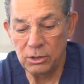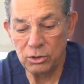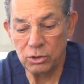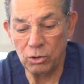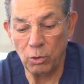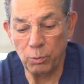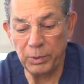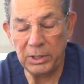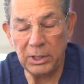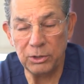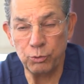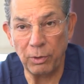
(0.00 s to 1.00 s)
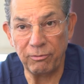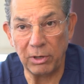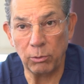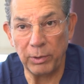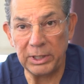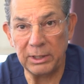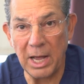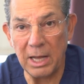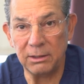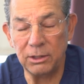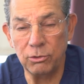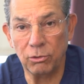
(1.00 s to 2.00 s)
So we need to evaluate
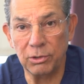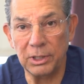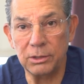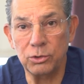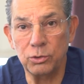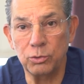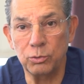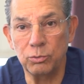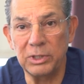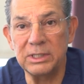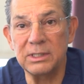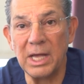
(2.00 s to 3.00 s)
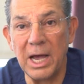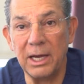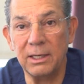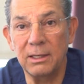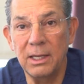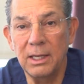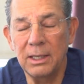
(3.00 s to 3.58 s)
that in order to decide